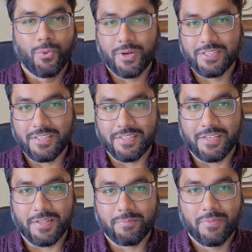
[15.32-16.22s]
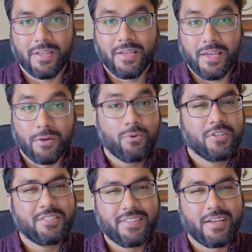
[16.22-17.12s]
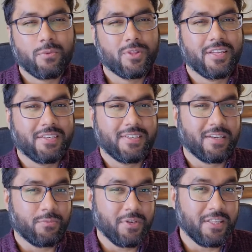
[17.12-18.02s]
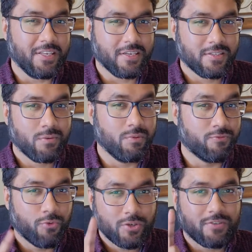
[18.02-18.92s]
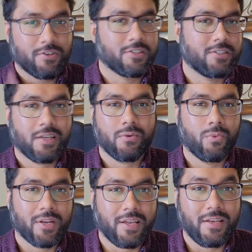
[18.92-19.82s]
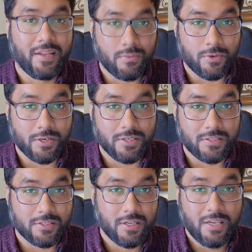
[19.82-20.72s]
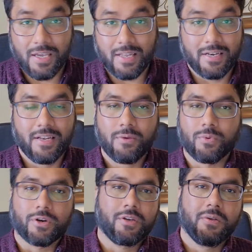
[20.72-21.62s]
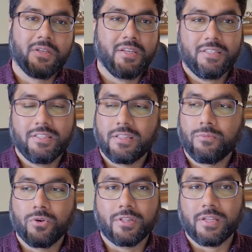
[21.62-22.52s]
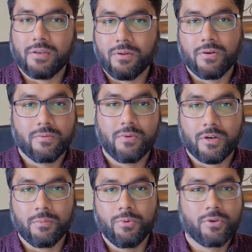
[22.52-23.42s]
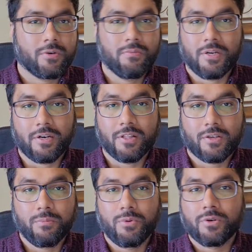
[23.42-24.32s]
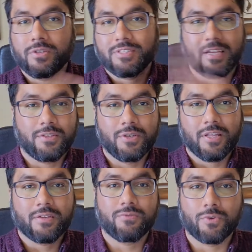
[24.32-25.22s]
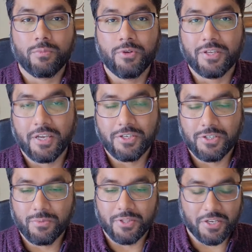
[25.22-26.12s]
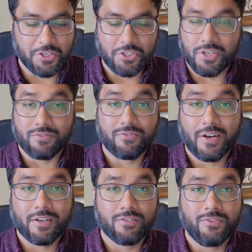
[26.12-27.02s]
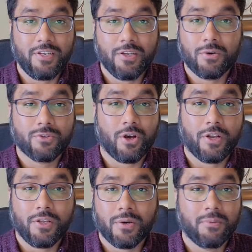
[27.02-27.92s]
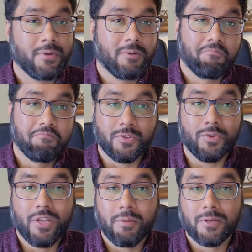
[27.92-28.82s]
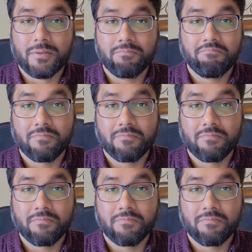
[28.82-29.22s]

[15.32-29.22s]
So what is the internet? In order to understand what the internet really is, we first have to understand what a network is. And a network, it's nothing more than a computer and another computer tied together for communication where they can share files, videos, audio, you name it,